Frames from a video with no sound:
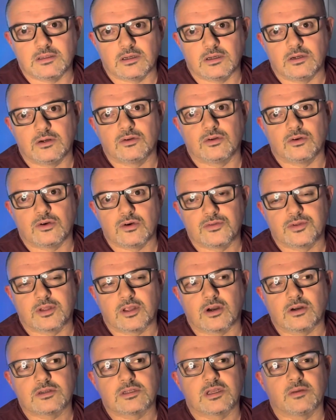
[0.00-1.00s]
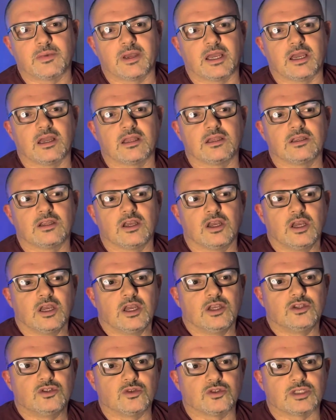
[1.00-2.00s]
unorthodox to me, and
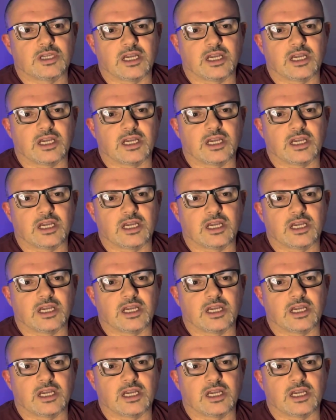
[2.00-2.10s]
just